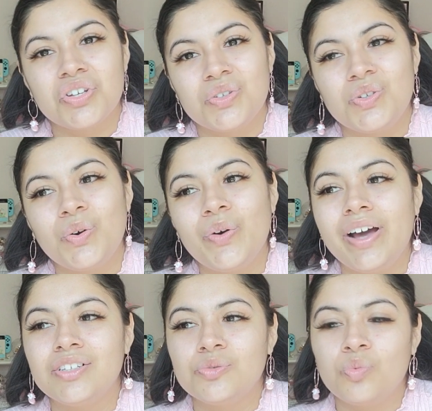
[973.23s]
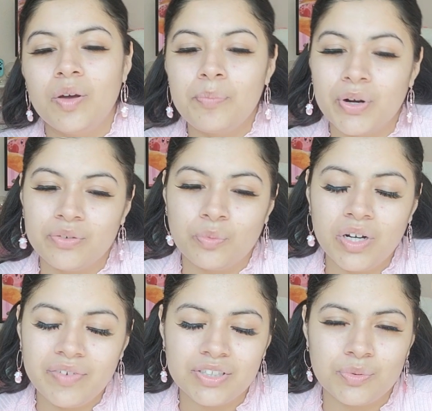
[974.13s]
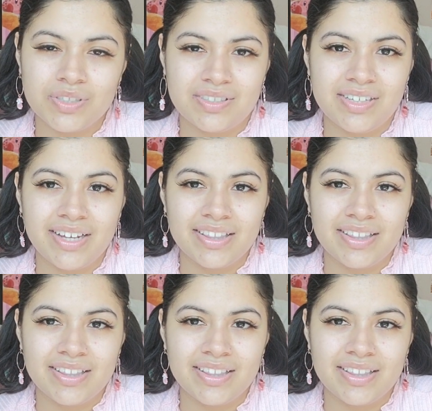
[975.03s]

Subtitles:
So as one of us was sitting